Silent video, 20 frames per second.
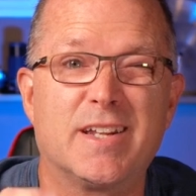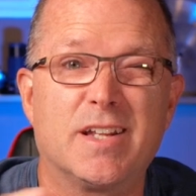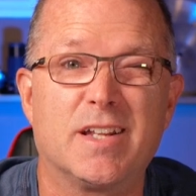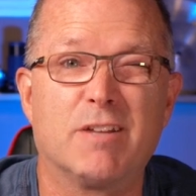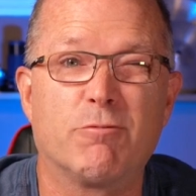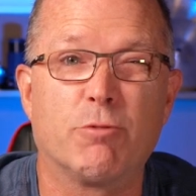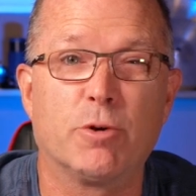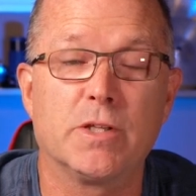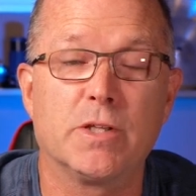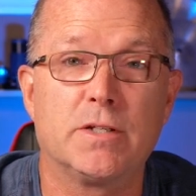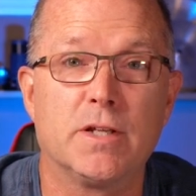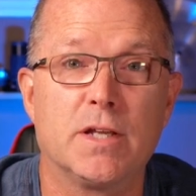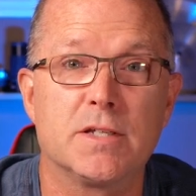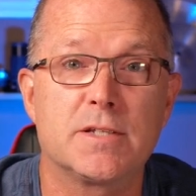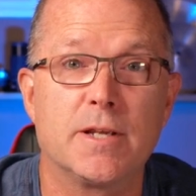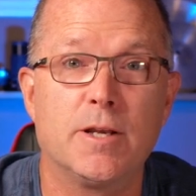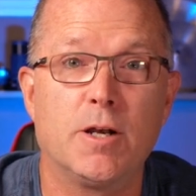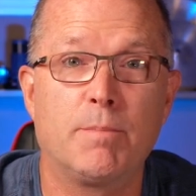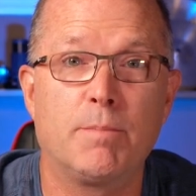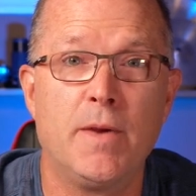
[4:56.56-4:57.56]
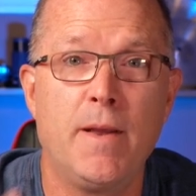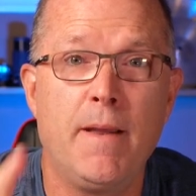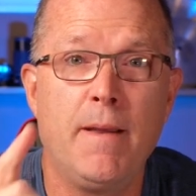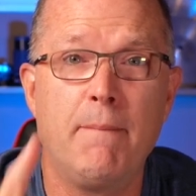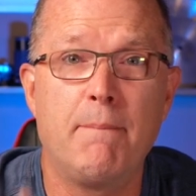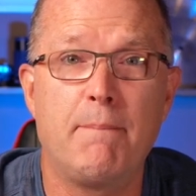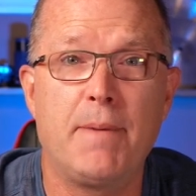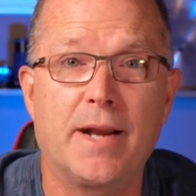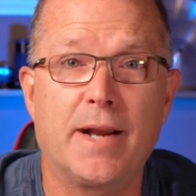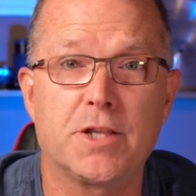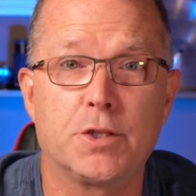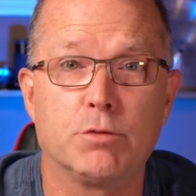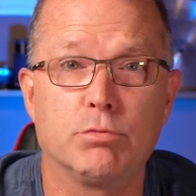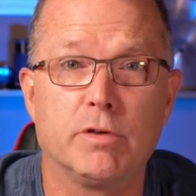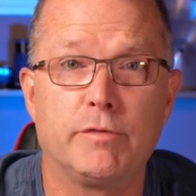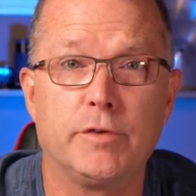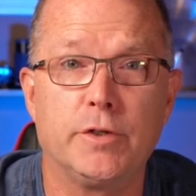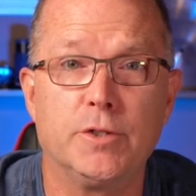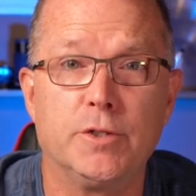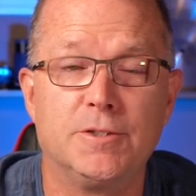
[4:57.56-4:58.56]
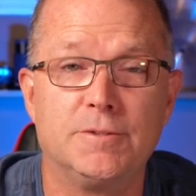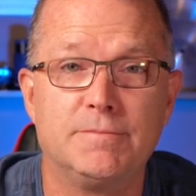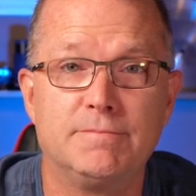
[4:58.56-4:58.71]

and it really does help. Back to the review.